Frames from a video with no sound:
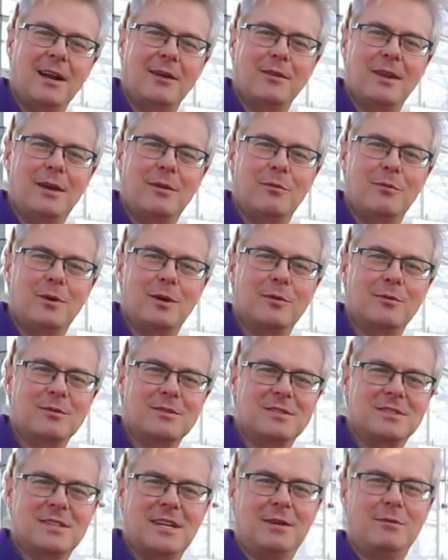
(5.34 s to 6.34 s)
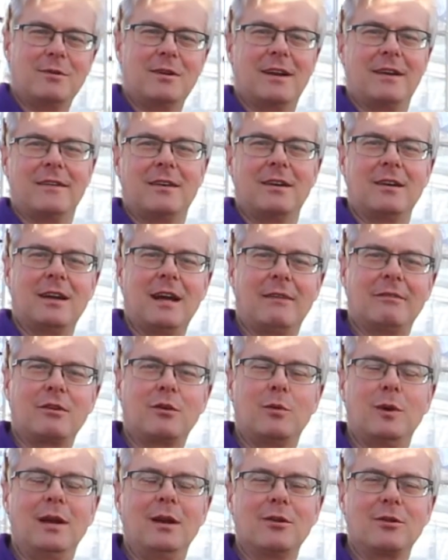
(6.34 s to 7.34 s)
Hello there. Well, today we're going to have a
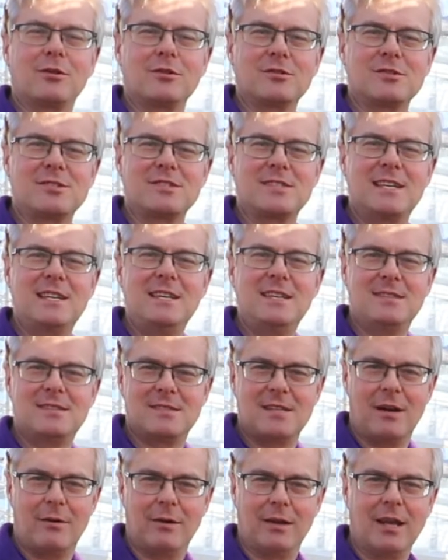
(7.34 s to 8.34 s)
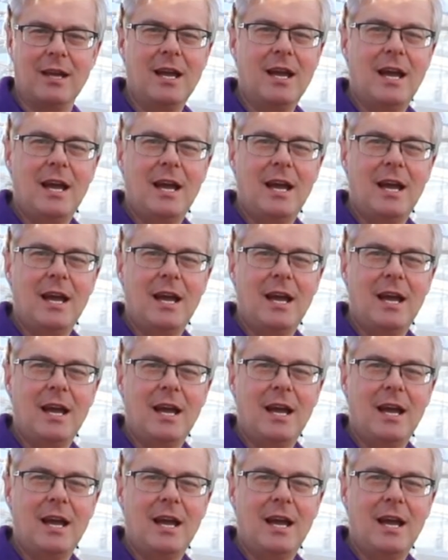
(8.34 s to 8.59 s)
quick look at seed sowing.